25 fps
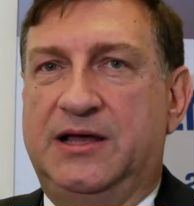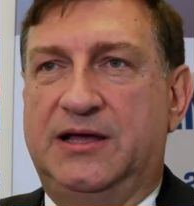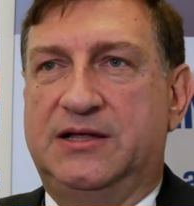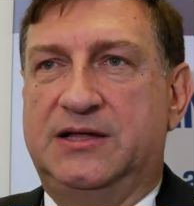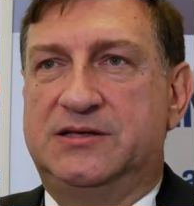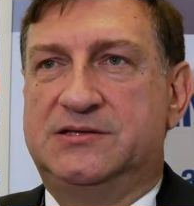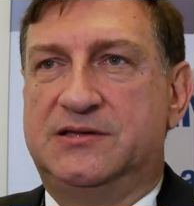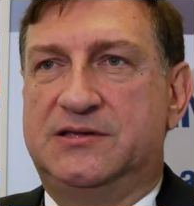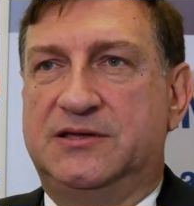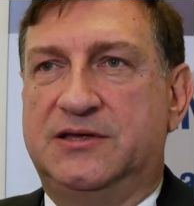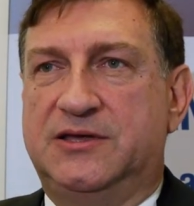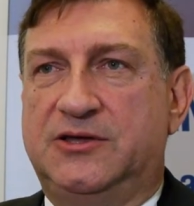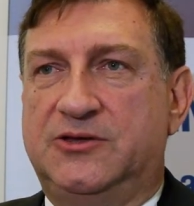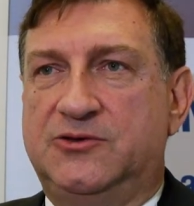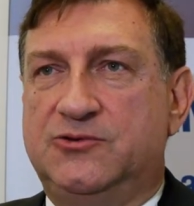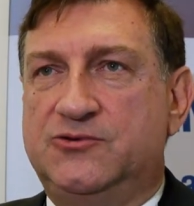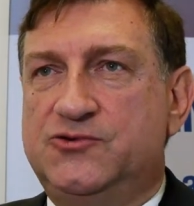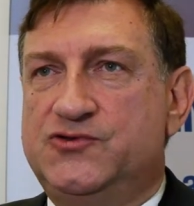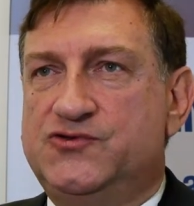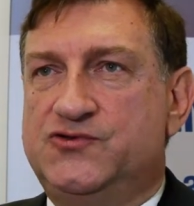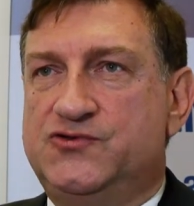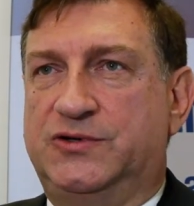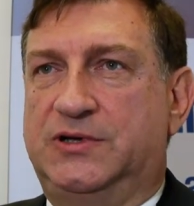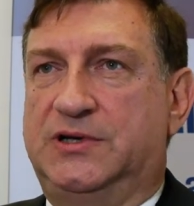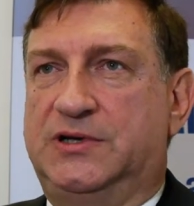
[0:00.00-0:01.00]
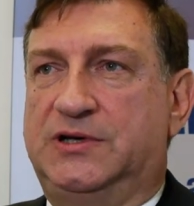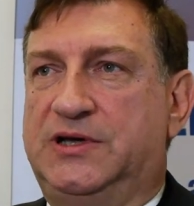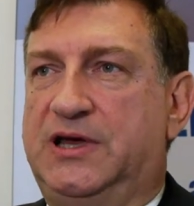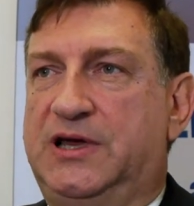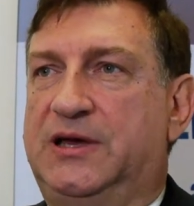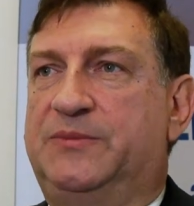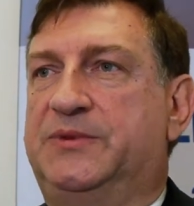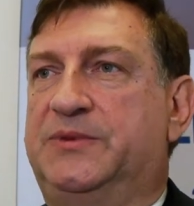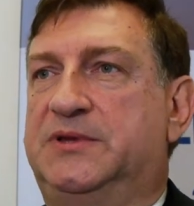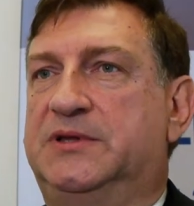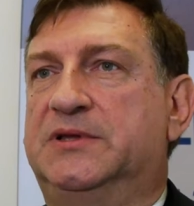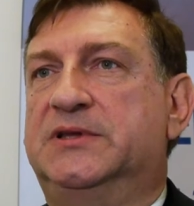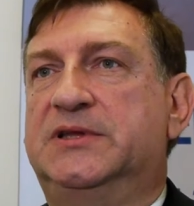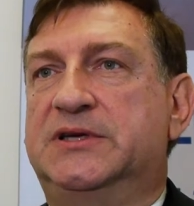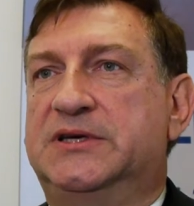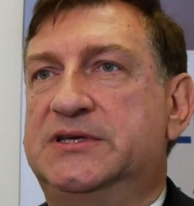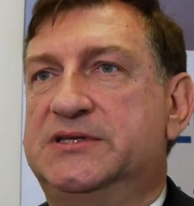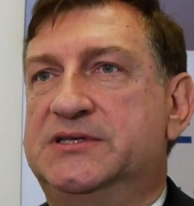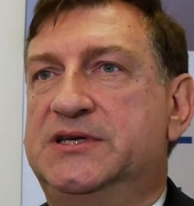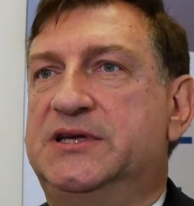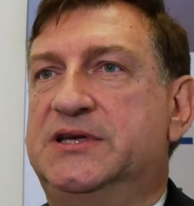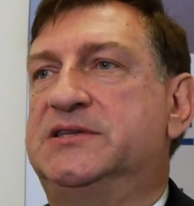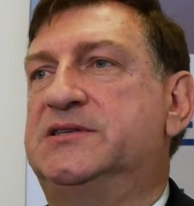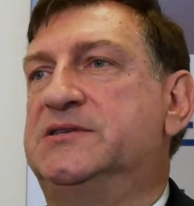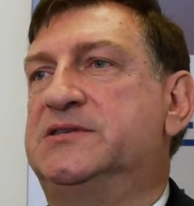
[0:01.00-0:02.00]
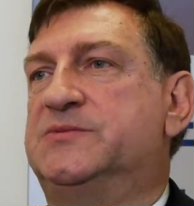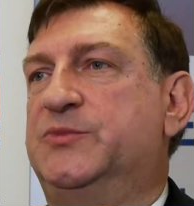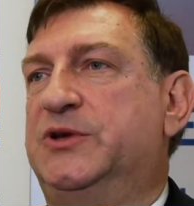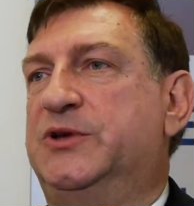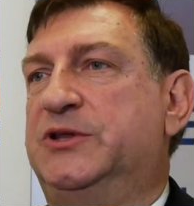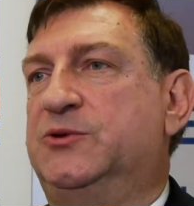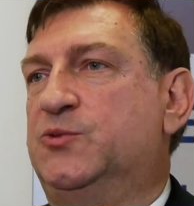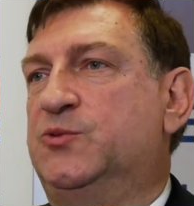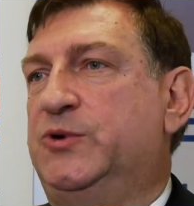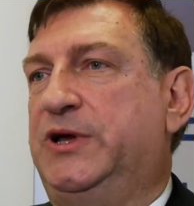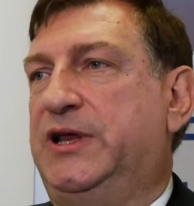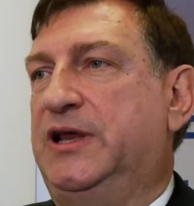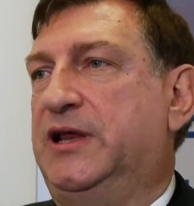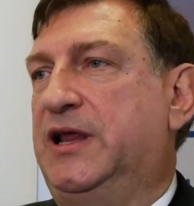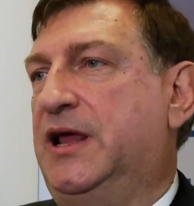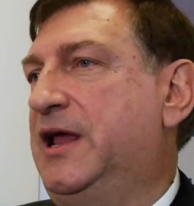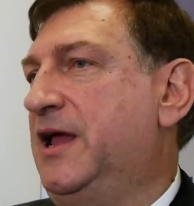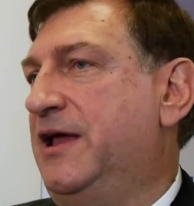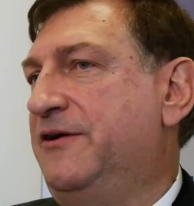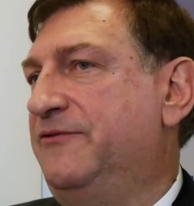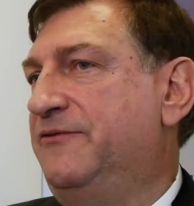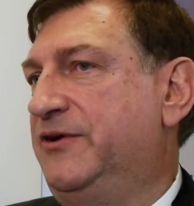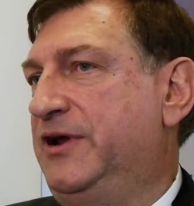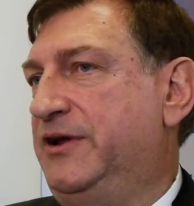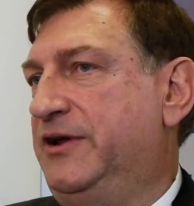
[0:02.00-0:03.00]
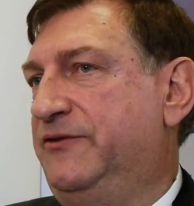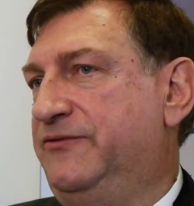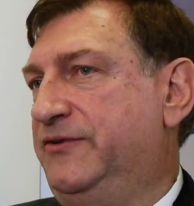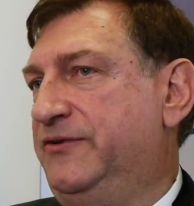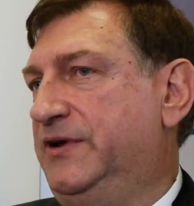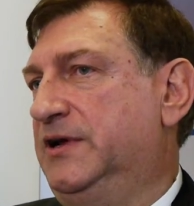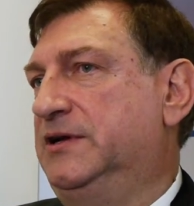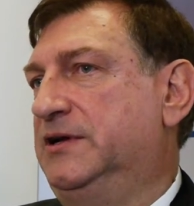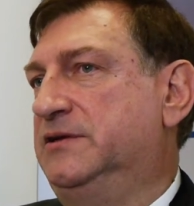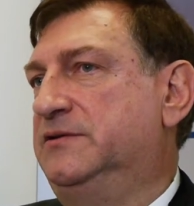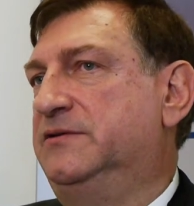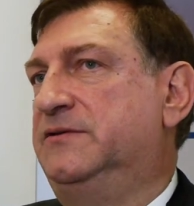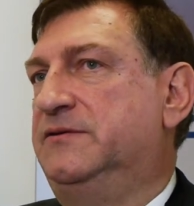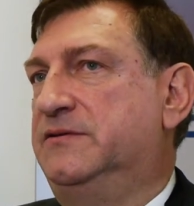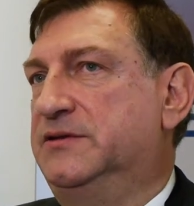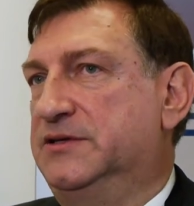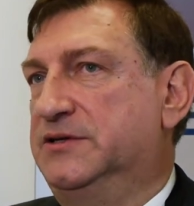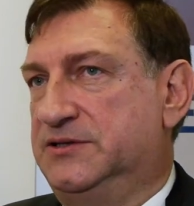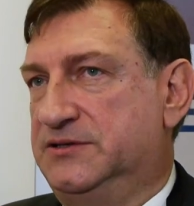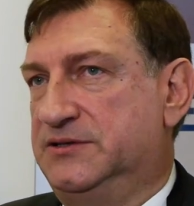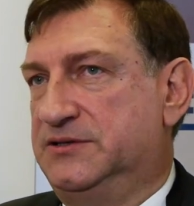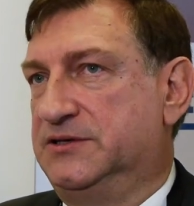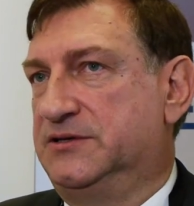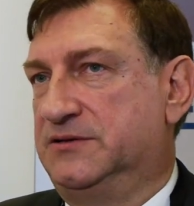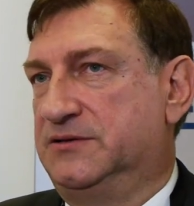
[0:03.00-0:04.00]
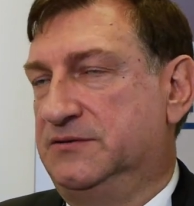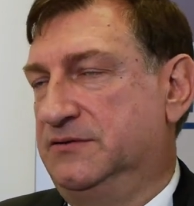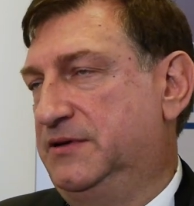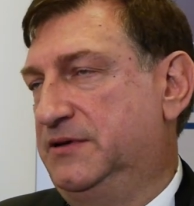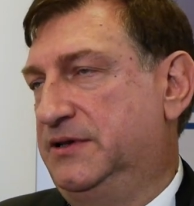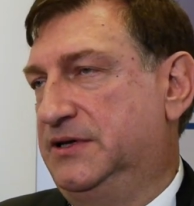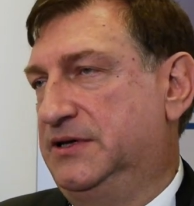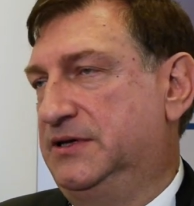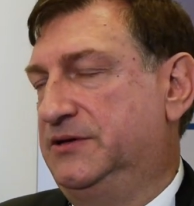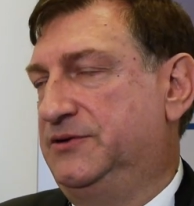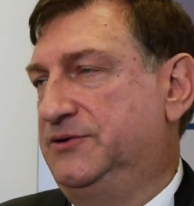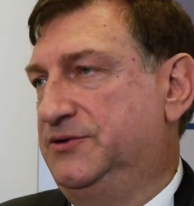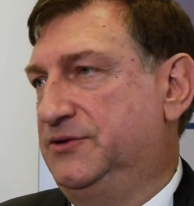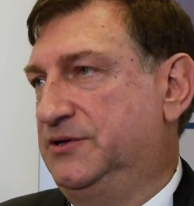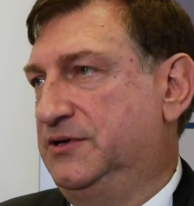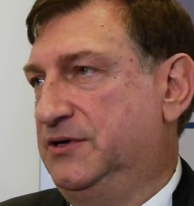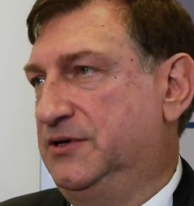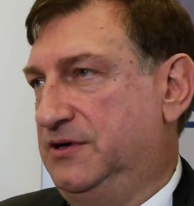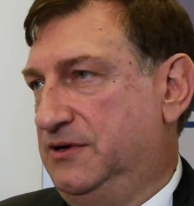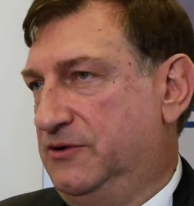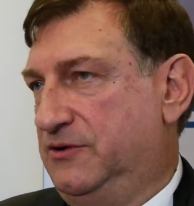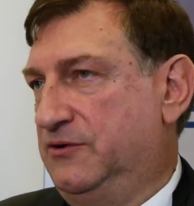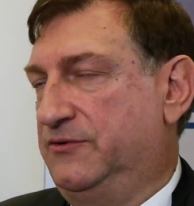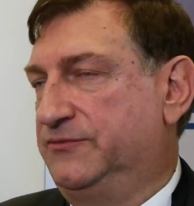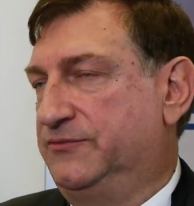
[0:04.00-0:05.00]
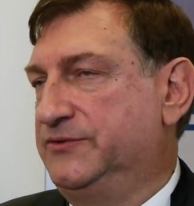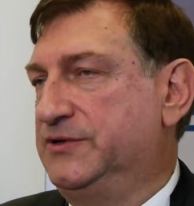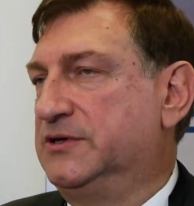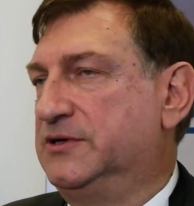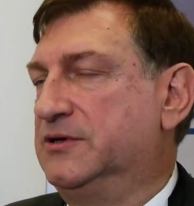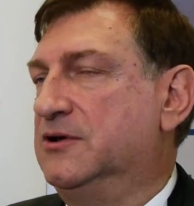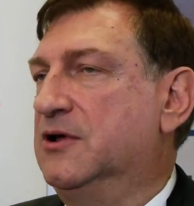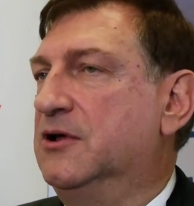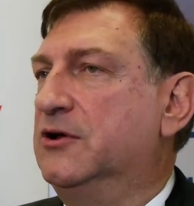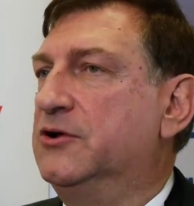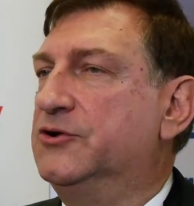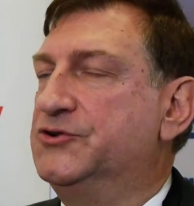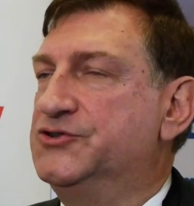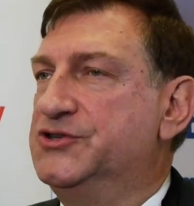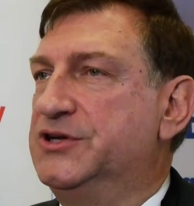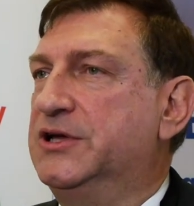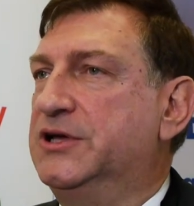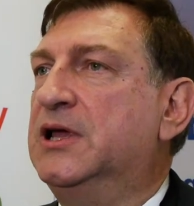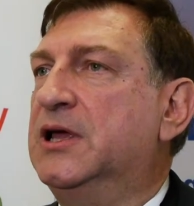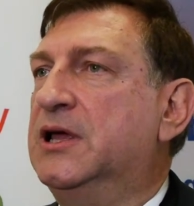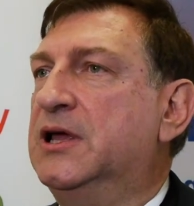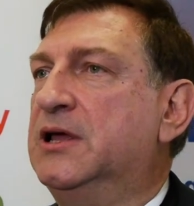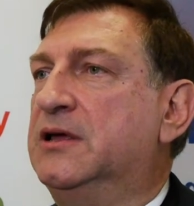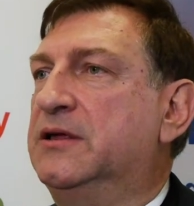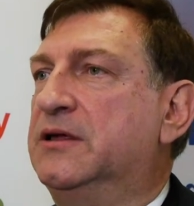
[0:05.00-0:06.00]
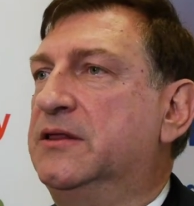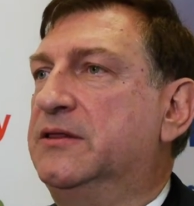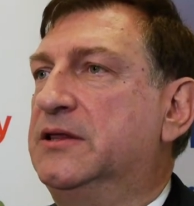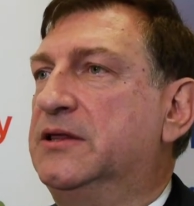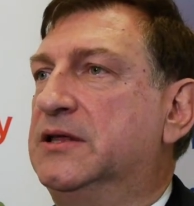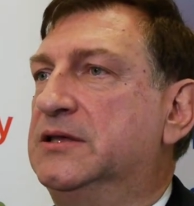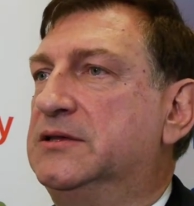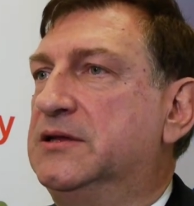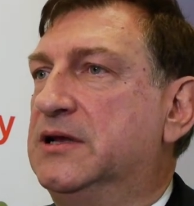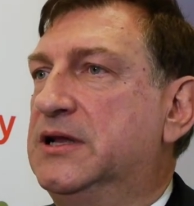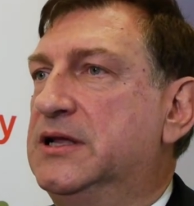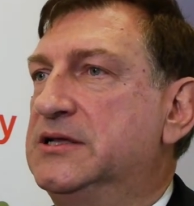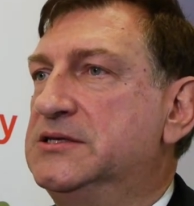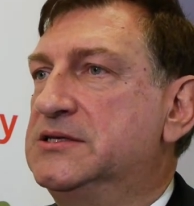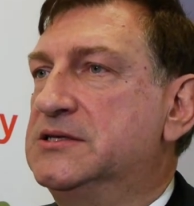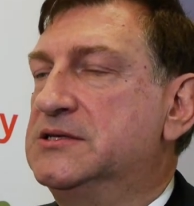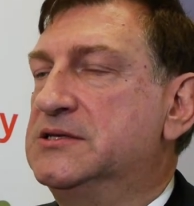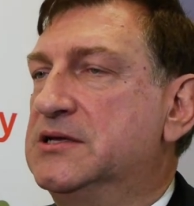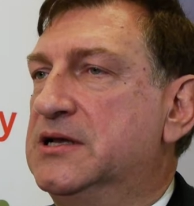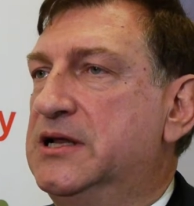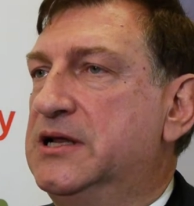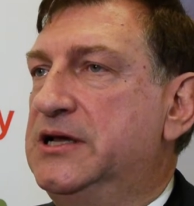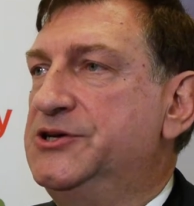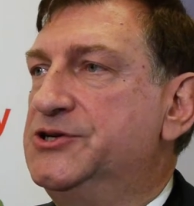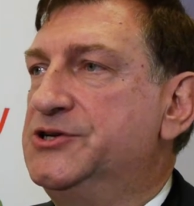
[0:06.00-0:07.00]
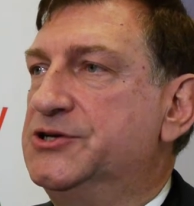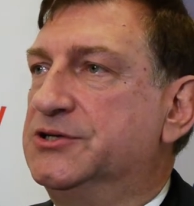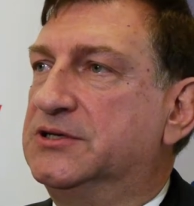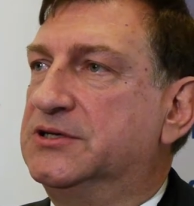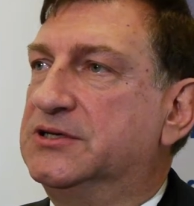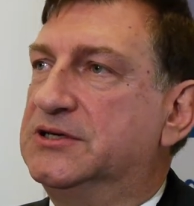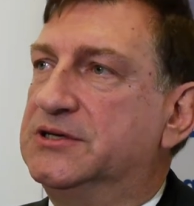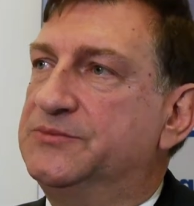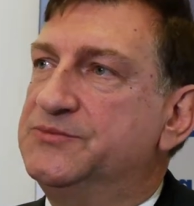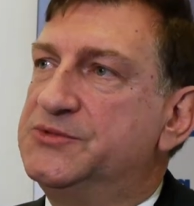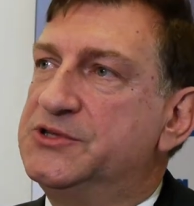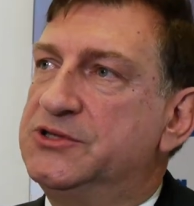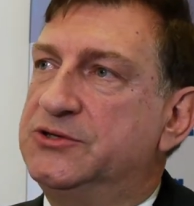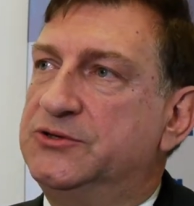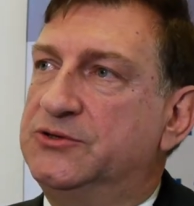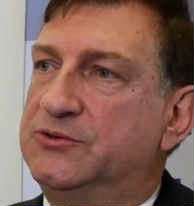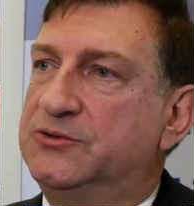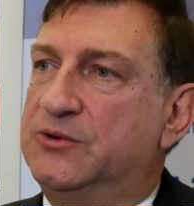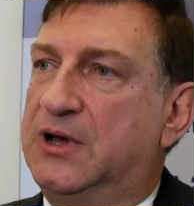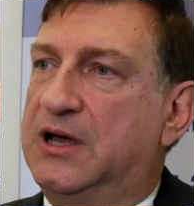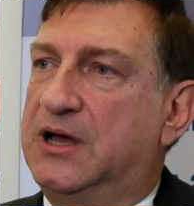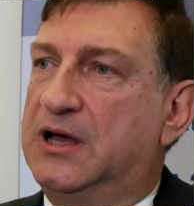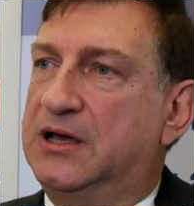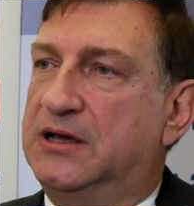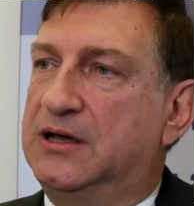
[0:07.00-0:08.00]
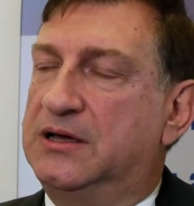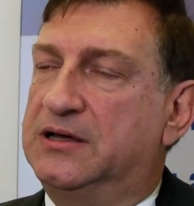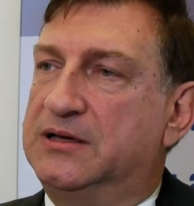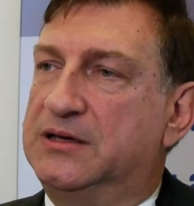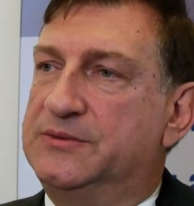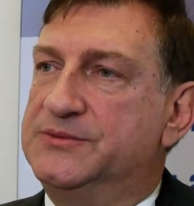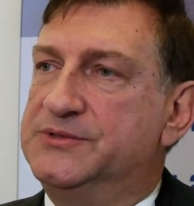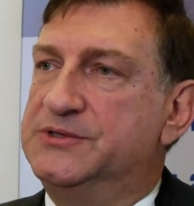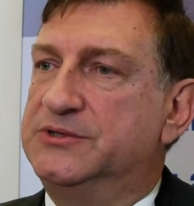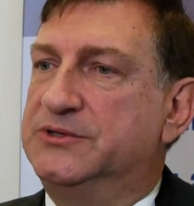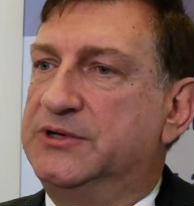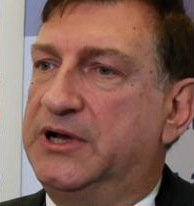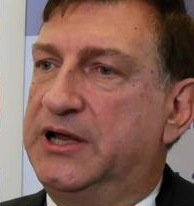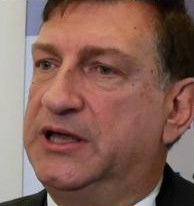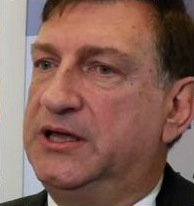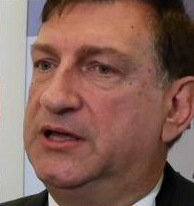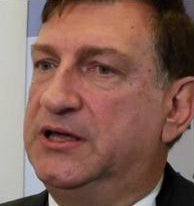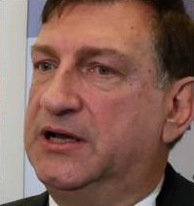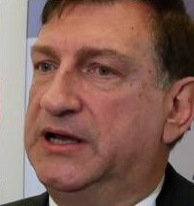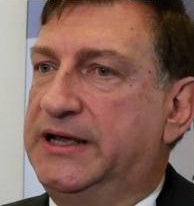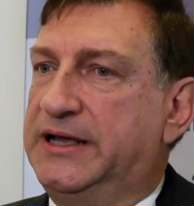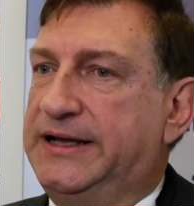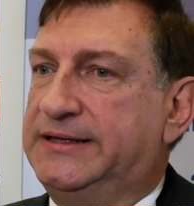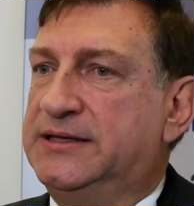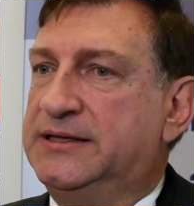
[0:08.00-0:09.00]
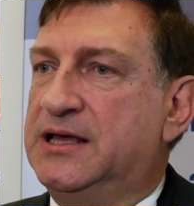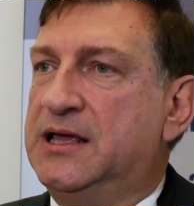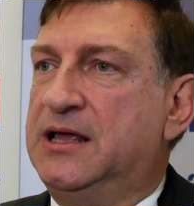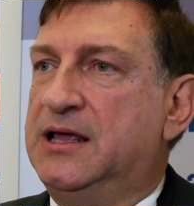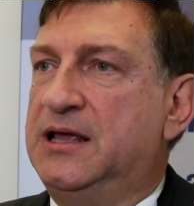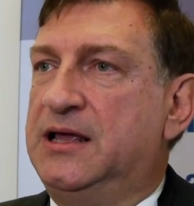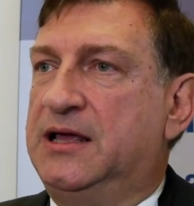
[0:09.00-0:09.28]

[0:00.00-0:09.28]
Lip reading: It's the usual gap that exists between every field of technology that legislation comes to regulate,